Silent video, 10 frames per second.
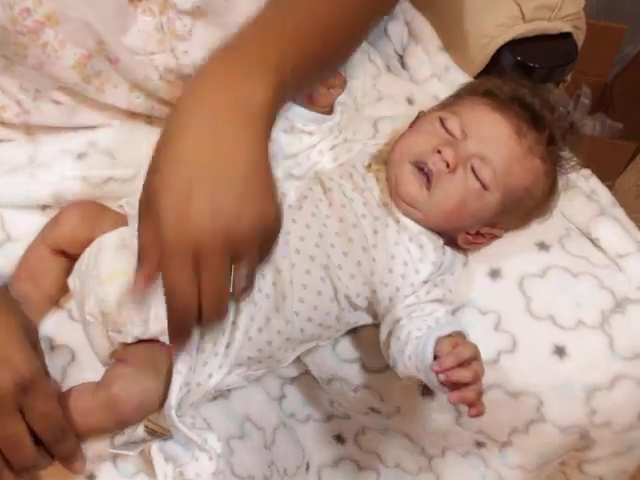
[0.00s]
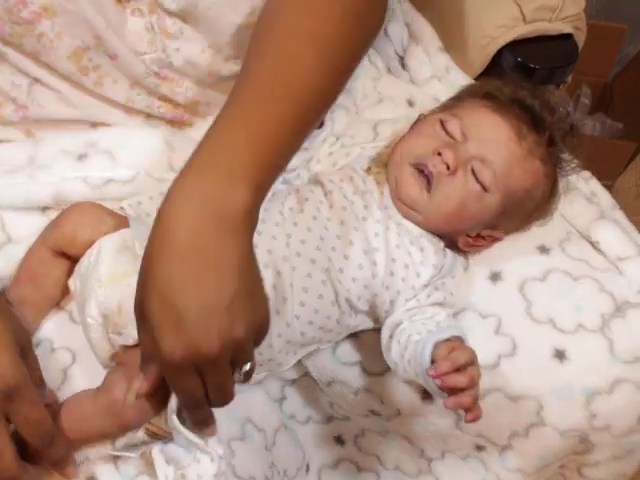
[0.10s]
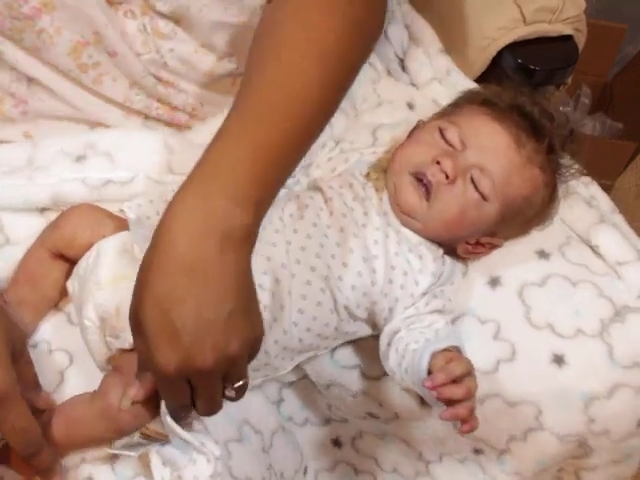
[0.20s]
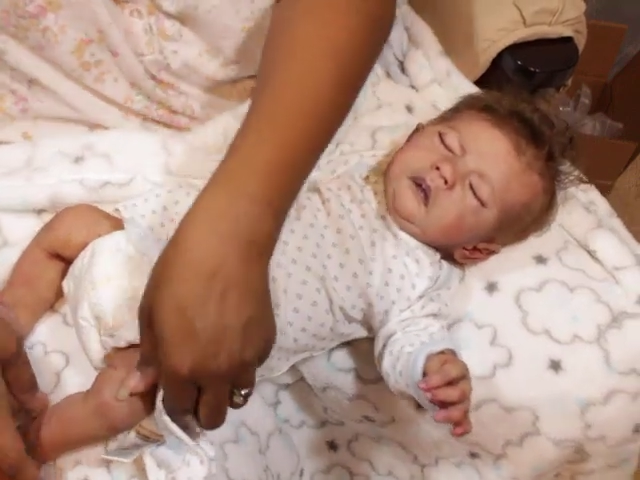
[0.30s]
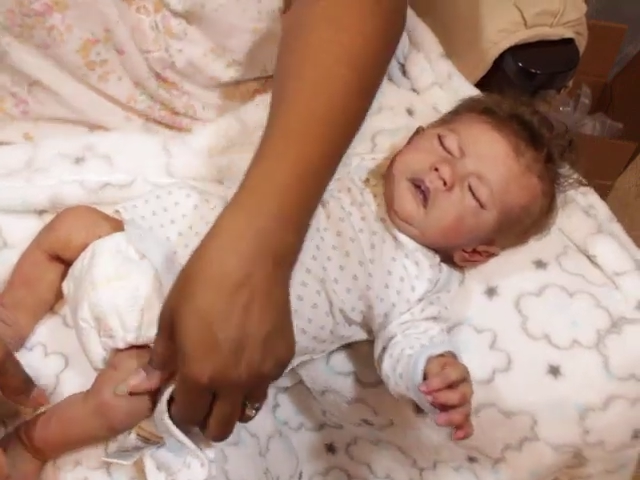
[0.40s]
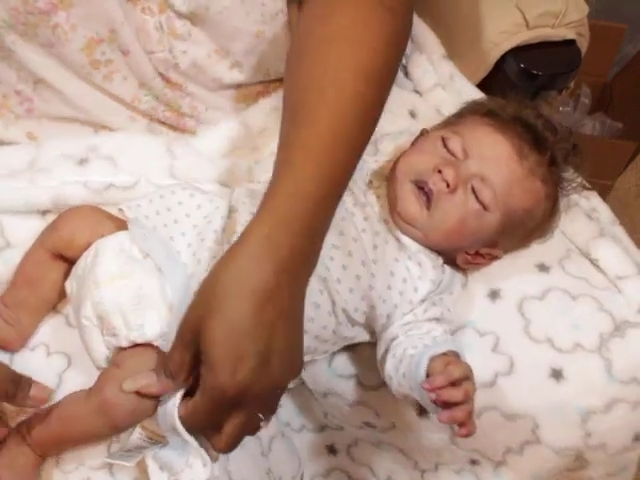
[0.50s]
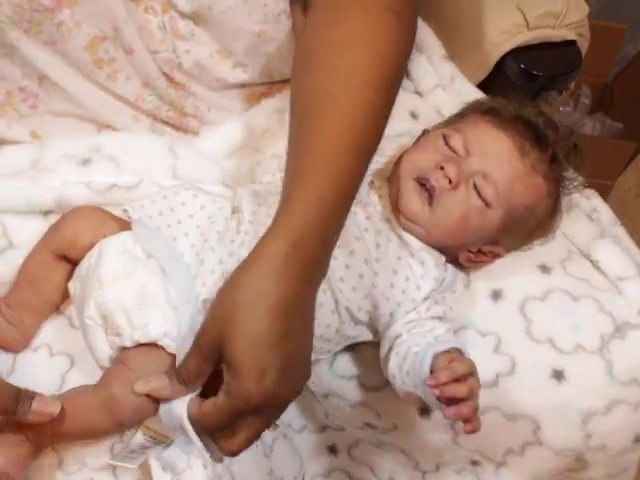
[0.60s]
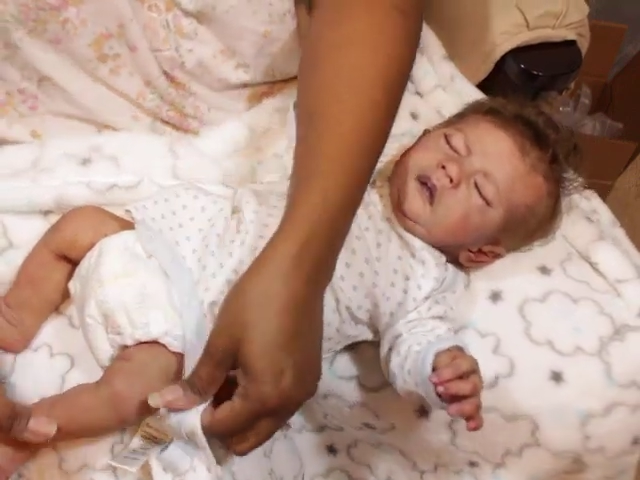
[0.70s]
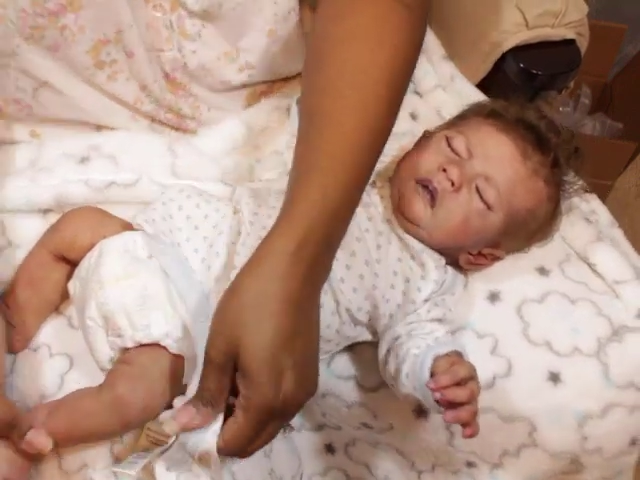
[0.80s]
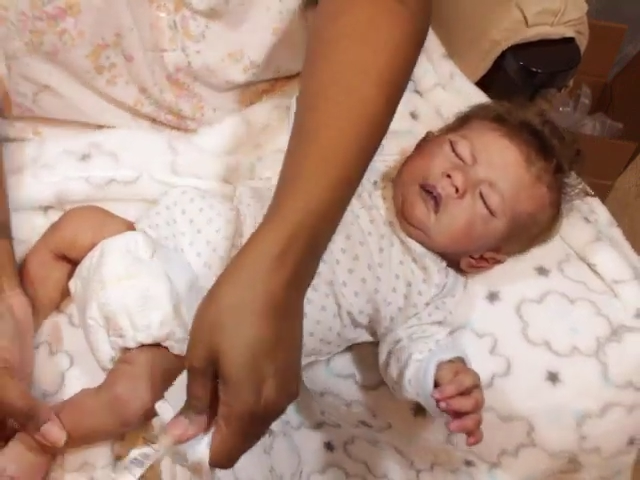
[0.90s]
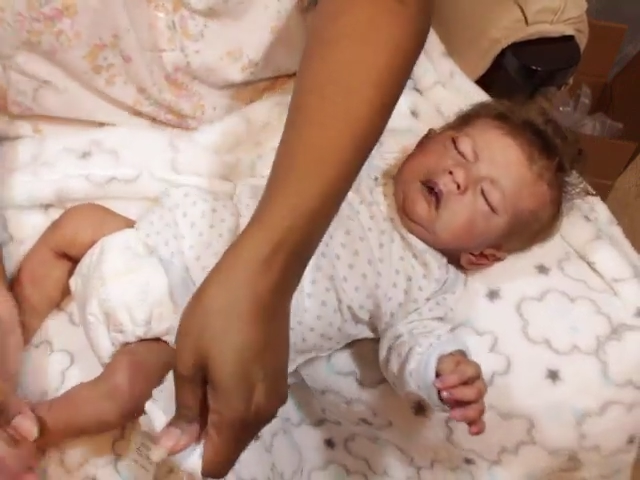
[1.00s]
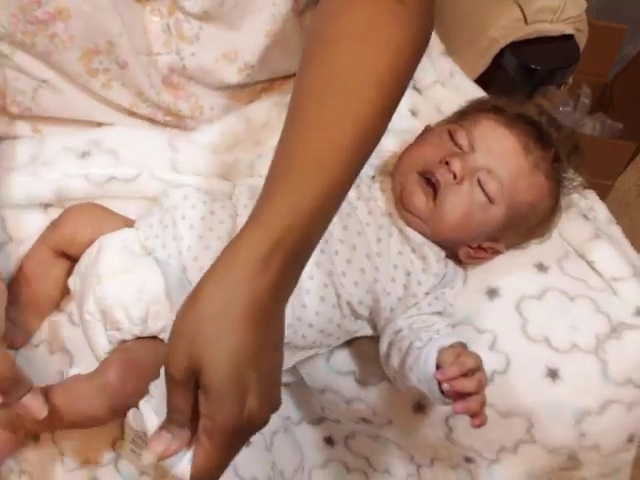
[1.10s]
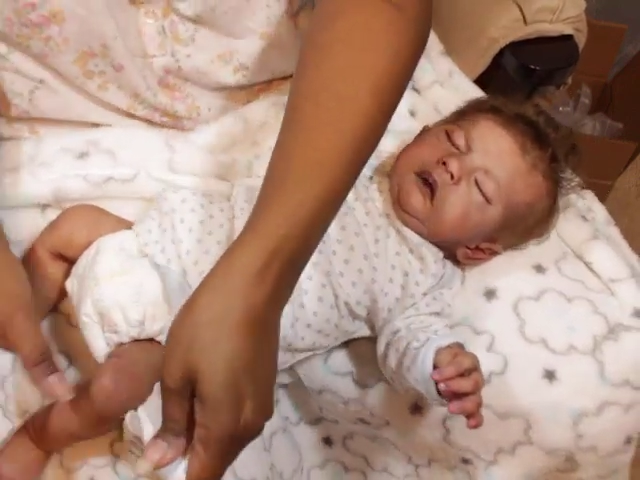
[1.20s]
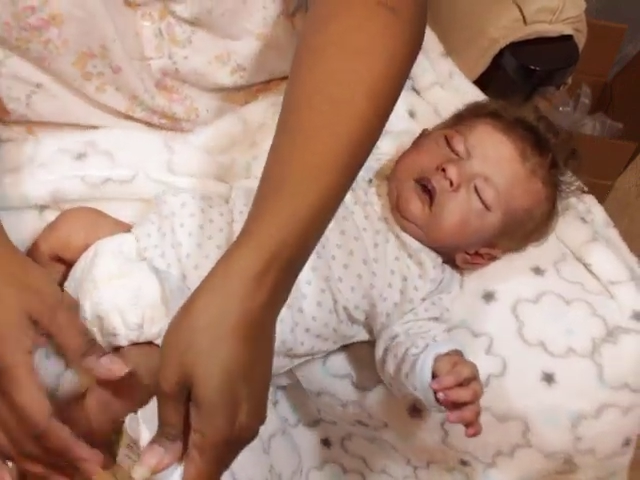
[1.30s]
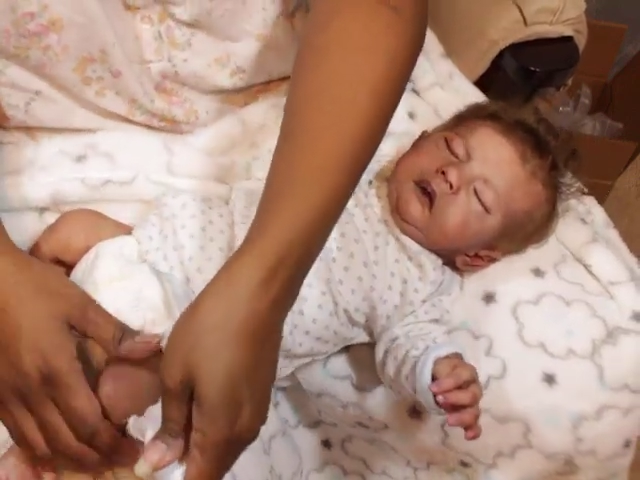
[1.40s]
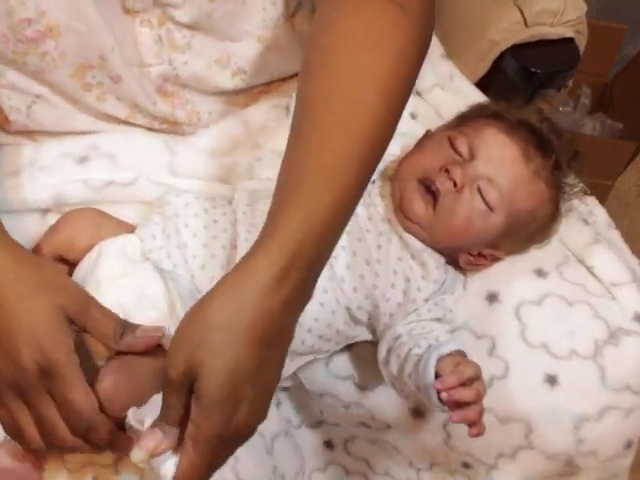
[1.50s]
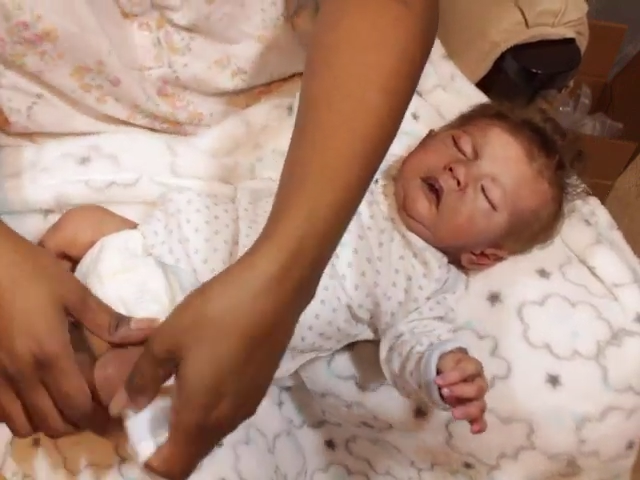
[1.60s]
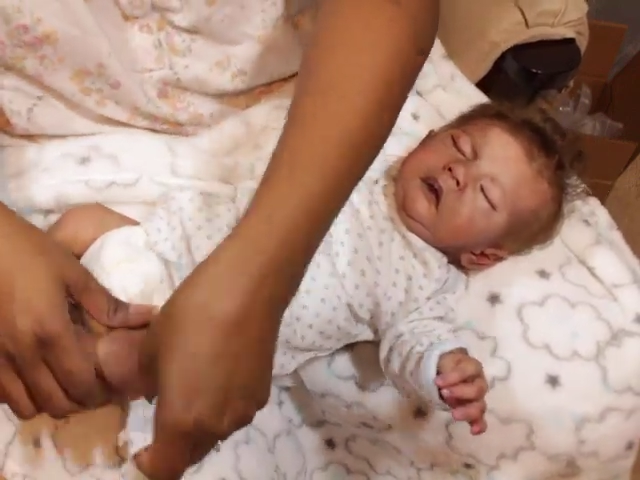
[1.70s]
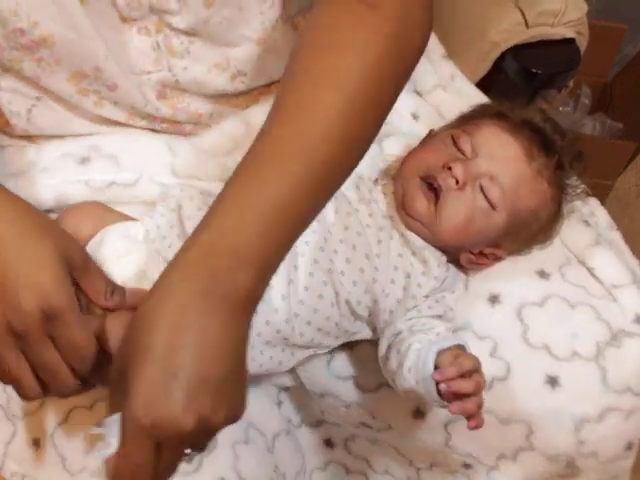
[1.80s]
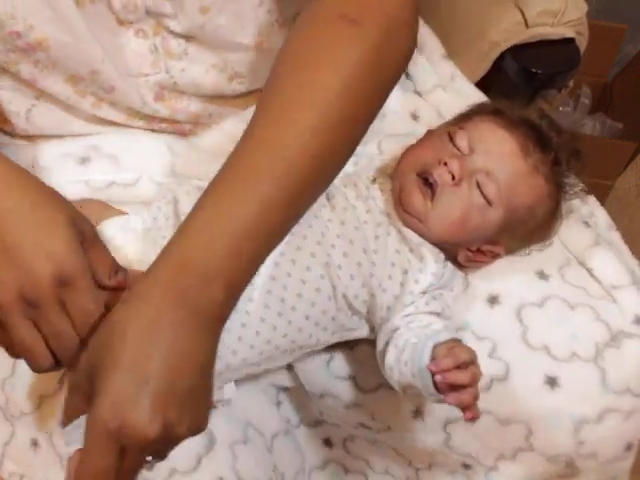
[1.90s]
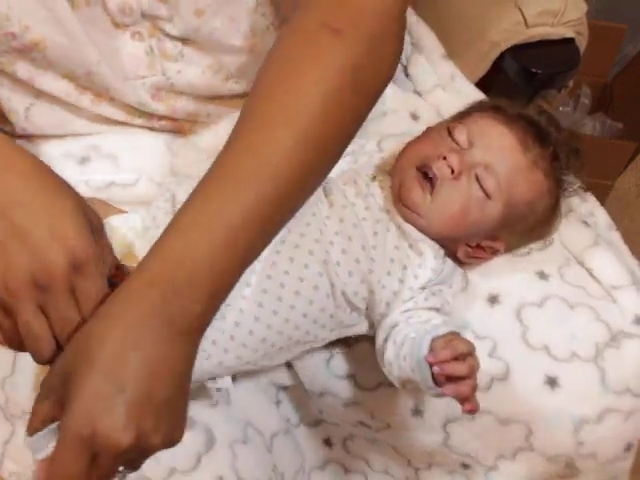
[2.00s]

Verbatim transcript: oh, I